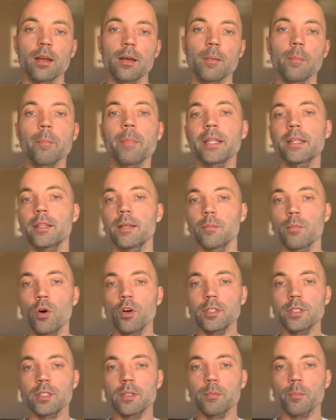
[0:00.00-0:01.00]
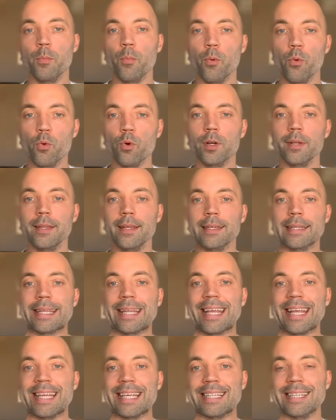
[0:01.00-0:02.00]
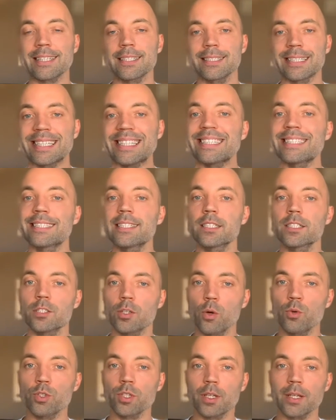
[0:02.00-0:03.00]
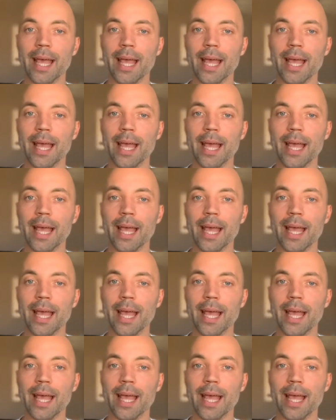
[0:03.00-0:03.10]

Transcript: But the most important is the social